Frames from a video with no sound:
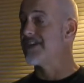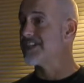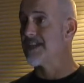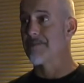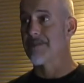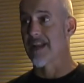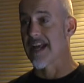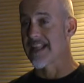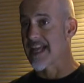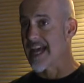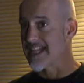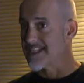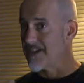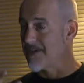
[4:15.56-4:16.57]
or something like
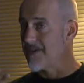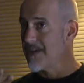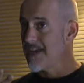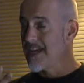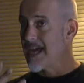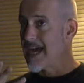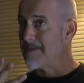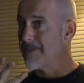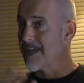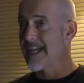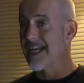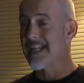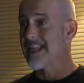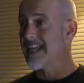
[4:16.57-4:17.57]
that. So I'm
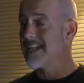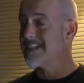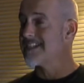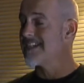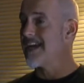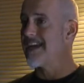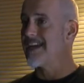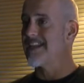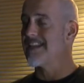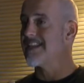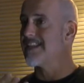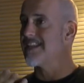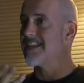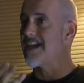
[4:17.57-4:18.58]
looking at things,
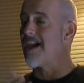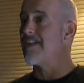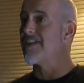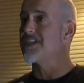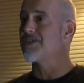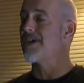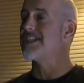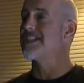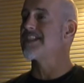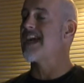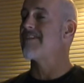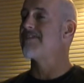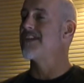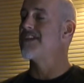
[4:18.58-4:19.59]
all the choices
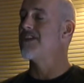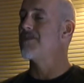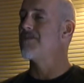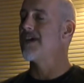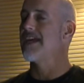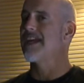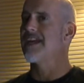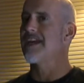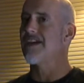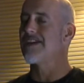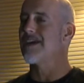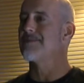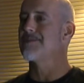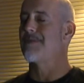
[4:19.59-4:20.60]
have to do, it all
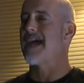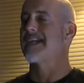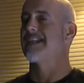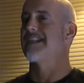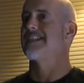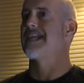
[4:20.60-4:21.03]
comes back to the